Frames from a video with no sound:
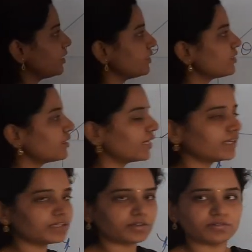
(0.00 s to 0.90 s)
it is a
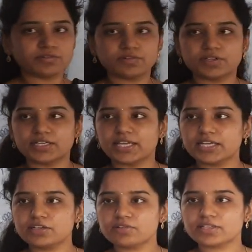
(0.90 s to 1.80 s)
negative.
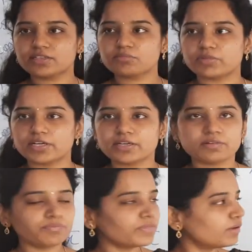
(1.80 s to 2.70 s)
Negative nothing but
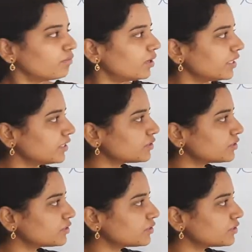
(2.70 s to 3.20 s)
what it is